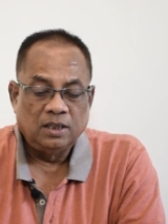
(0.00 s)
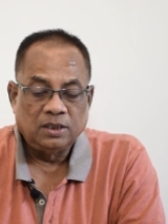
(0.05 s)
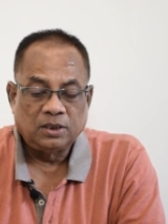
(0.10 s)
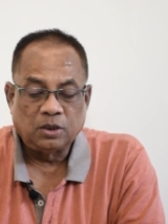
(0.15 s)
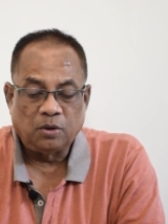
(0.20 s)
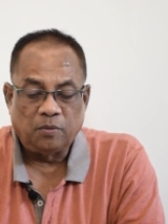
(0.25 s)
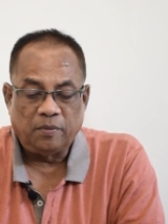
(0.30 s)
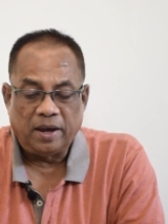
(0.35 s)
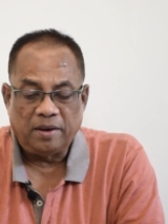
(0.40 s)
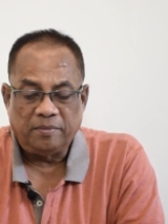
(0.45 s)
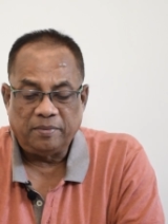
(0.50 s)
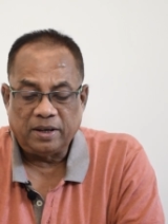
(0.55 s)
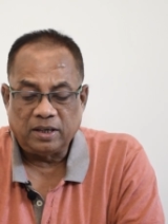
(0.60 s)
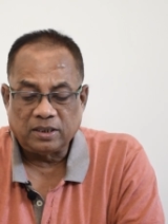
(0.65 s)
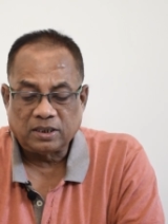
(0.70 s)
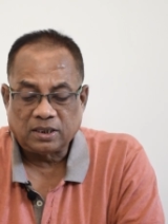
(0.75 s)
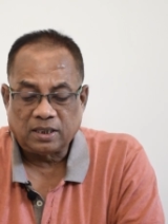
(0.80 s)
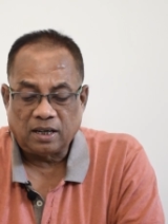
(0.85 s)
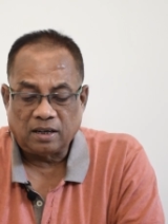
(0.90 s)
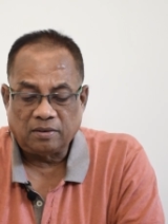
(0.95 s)
so where we
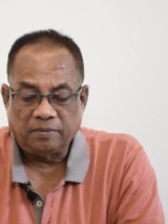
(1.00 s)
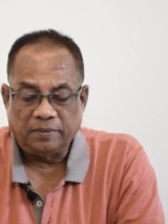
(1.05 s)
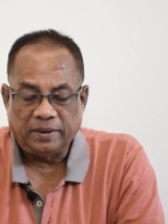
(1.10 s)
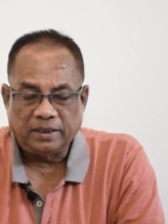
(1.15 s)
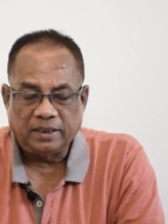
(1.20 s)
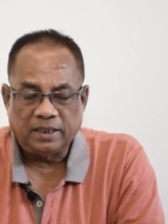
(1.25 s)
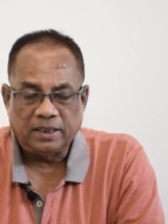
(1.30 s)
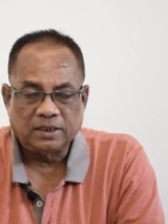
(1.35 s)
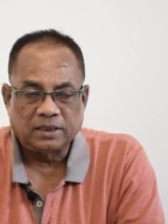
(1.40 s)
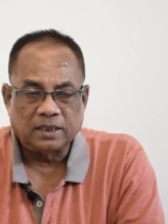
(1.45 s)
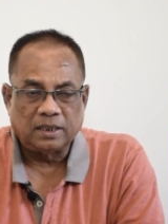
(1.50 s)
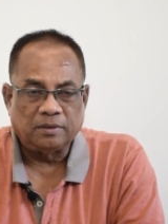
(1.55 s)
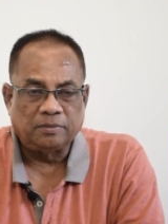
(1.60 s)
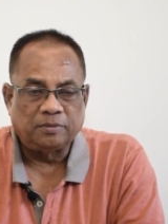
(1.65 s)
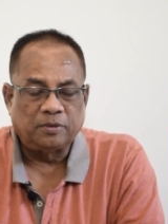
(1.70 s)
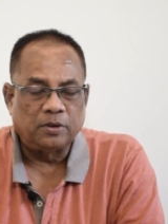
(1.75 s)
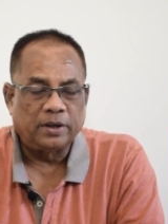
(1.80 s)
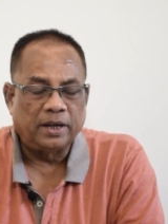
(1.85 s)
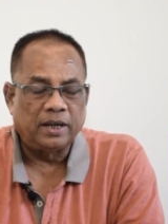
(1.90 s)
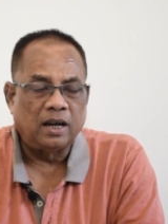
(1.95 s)
are stuck with this uh,
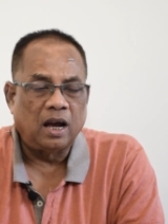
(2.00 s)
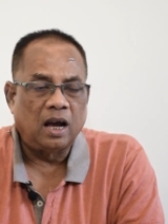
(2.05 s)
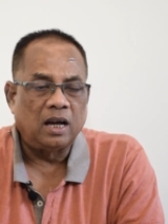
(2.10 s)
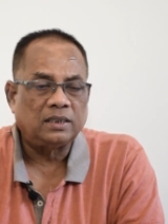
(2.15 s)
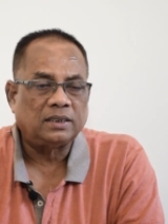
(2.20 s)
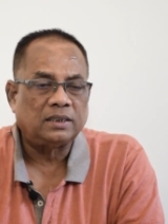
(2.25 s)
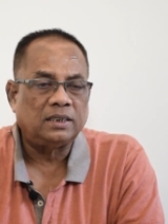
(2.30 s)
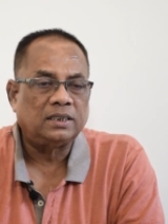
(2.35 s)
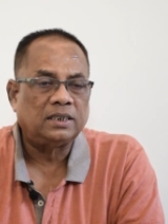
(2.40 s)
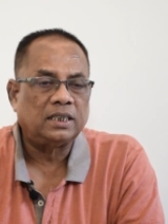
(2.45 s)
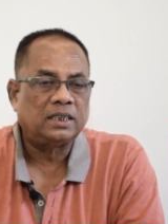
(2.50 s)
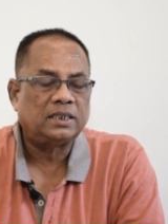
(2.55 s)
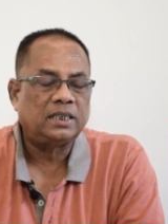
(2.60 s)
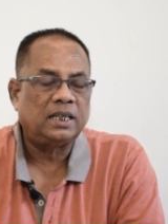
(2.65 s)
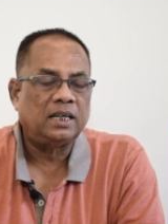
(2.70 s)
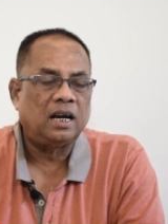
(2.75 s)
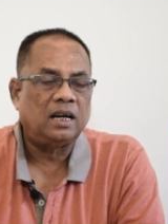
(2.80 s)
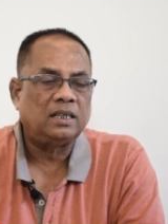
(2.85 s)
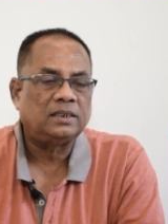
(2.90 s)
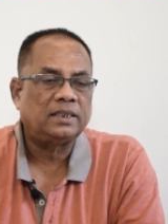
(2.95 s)
14 hours and
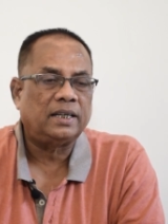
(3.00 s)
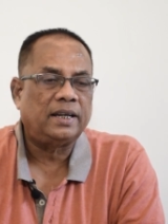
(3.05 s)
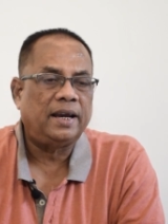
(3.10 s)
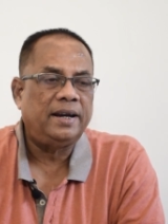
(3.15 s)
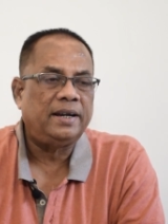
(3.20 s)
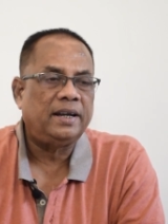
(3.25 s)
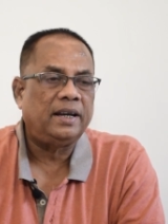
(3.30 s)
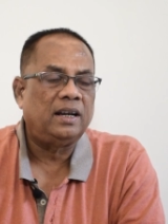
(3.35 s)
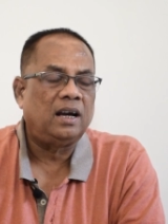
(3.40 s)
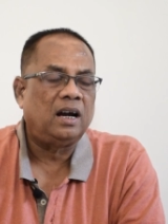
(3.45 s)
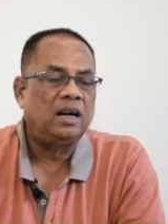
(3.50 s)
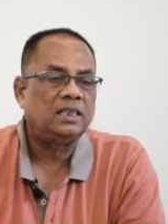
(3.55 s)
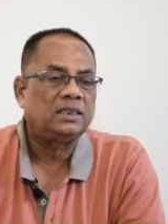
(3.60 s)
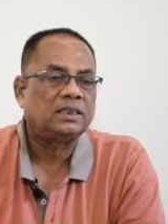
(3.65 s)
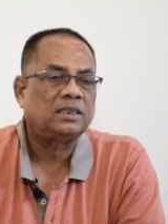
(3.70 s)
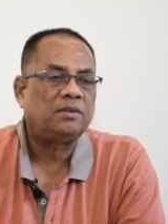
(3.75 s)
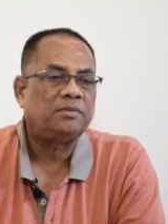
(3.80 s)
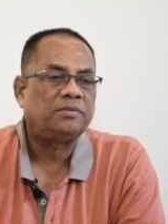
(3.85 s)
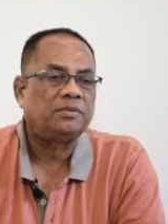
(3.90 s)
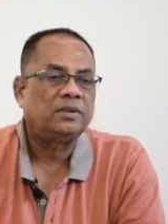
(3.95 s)
16 hours and 18
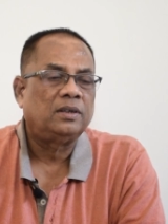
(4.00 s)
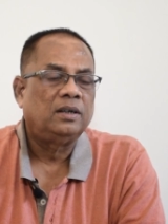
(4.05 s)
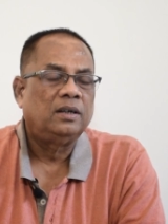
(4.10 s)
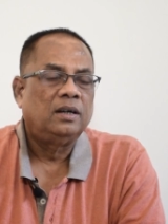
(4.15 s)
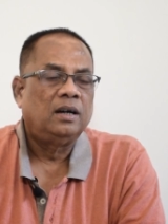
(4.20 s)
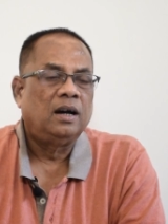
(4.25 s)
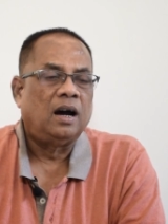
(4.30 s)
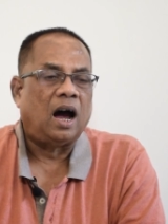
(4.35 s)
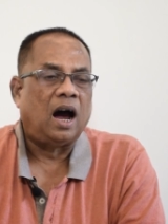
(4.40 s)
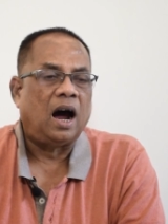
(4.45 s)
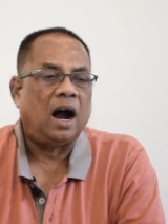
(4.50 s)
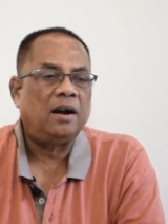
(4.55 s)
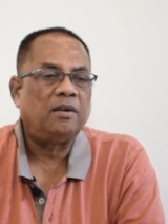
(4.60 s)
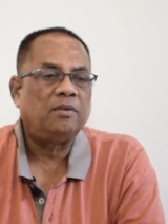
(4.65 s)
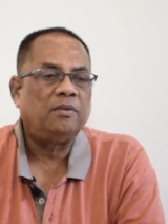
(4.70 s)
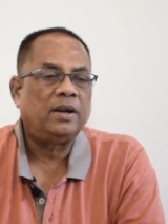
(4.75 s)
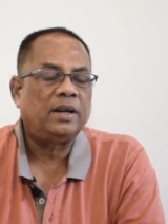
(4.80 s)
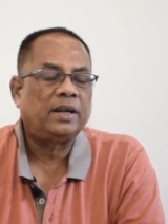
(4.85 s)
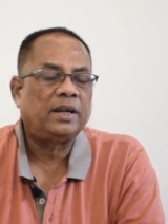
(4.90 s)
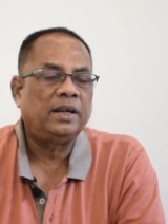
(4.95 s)
hours of hard
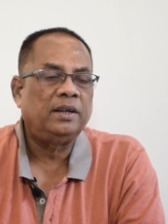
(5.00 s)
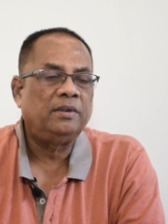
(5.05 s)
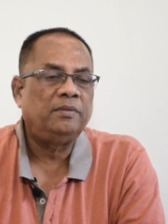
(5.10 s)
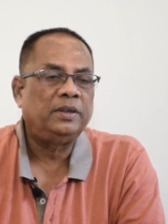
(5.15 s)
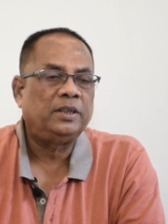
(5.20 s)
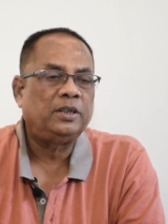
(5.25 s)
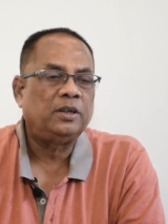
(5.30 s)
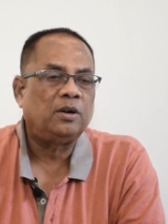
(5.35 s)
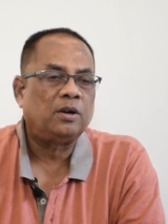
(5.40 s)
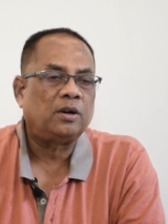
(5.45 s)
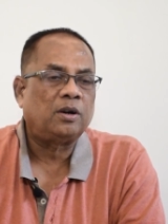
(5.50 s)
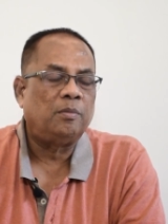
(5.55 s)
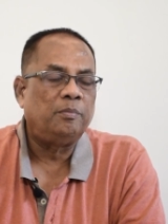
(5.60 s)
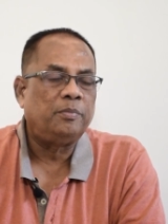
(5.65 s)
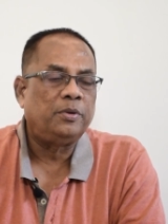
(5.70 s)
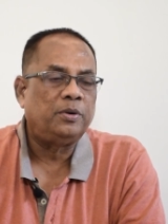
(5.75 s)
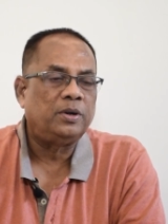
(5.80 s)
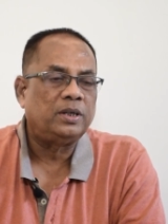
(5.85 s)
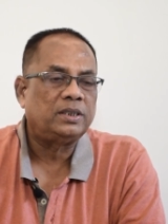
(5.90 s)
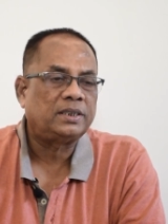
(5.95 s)
working with your
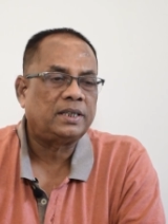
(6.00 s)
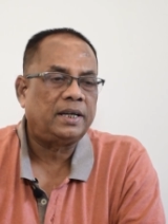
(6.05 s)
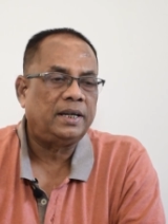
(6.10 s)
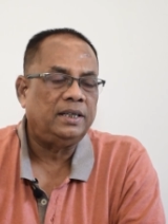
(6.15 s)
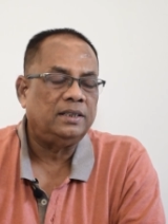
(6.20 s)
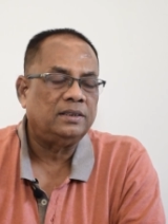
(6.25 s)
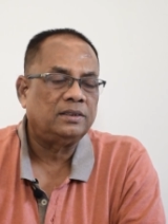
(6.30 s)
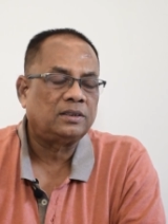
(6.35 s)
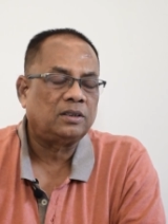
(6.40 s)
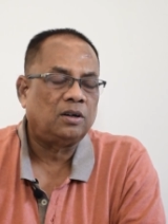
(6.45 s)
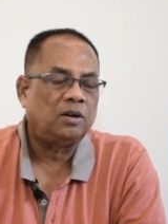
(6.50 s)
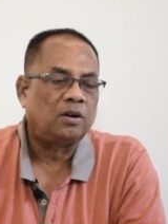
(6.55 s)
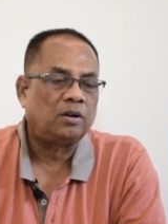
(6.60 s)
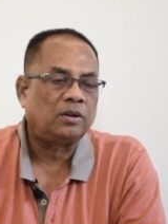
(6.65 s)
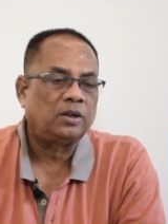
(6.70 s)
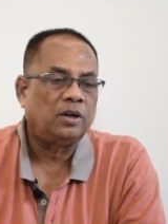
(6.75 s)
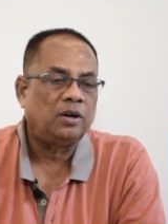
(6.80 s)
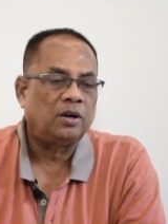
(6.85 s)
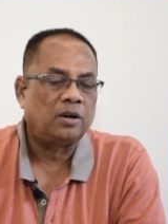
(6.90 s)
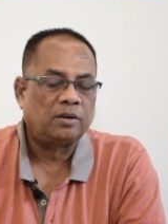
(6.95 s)
computer screens
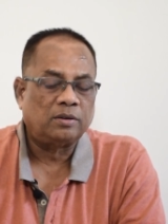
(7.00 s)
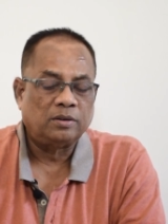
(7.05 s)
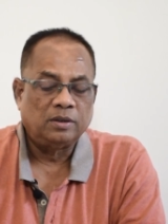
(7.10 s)
or your